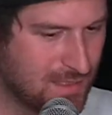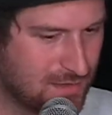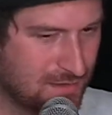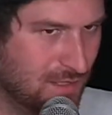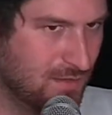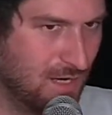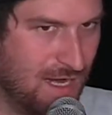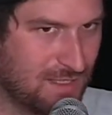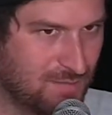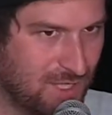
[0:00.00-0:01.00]
The other
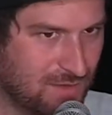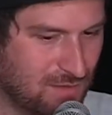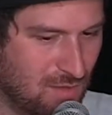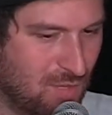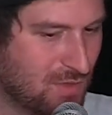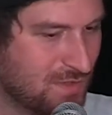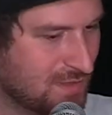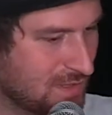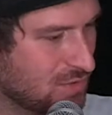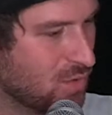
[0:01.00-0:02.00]
aspect about this
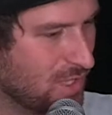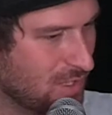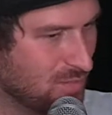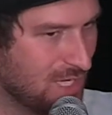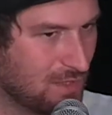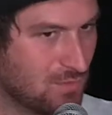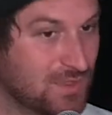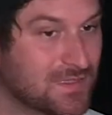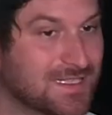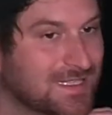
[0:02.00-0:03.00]
historical part
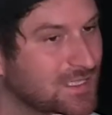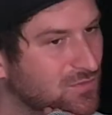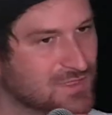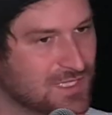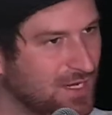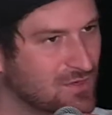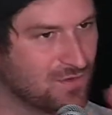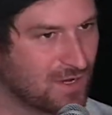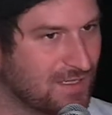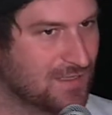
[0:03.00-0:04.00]
was that it was a kind of
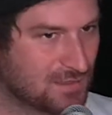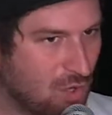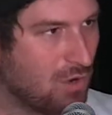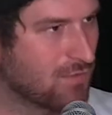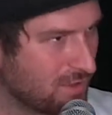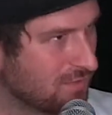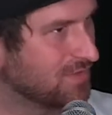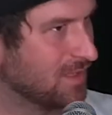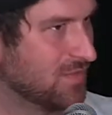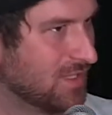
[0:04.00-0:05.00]
a rediscovery of
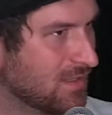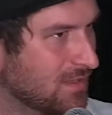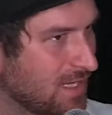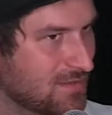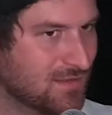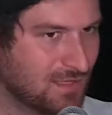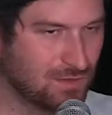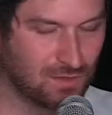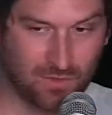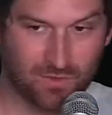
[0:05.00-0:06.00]
something. As I
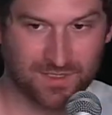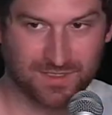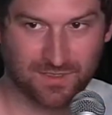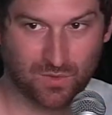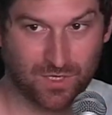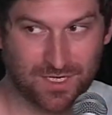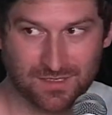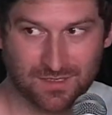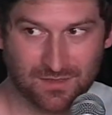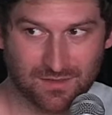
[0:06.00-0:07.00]
said already, the
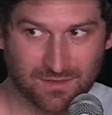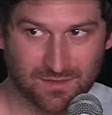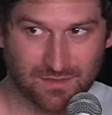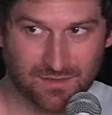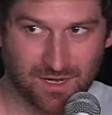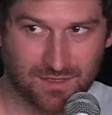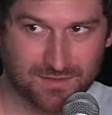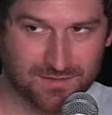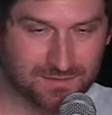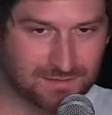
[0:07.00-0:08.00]
Korean
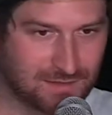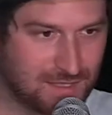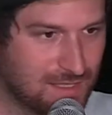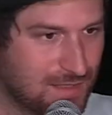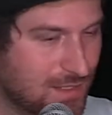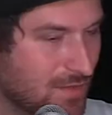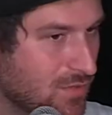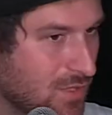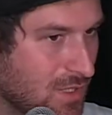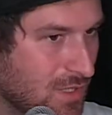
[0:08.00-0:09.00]
artists,
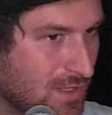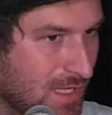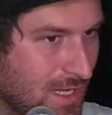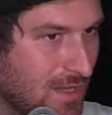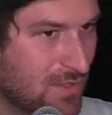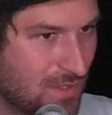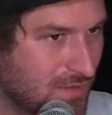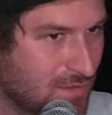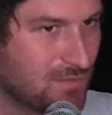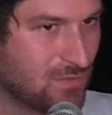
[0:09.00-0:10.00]
they never
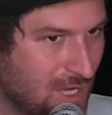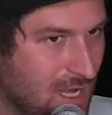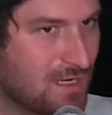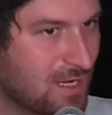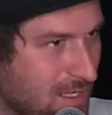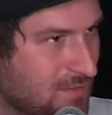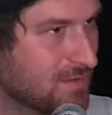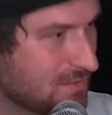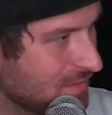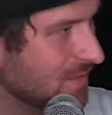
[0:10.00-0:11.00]
even were
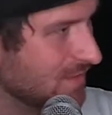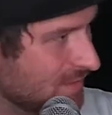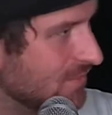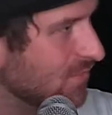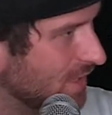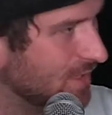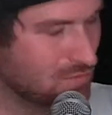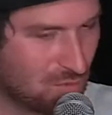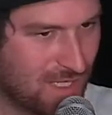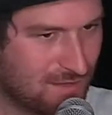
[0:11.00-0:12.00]
archived in this way
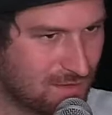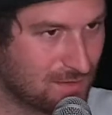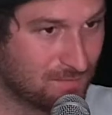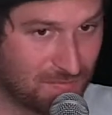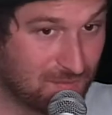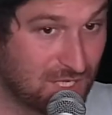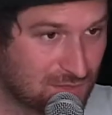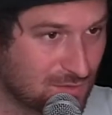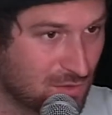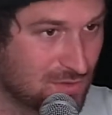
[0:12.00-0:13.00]
together,
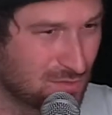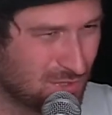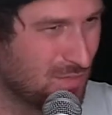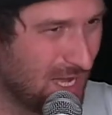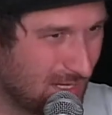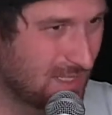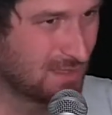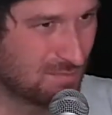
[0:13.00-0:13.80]
because also the market is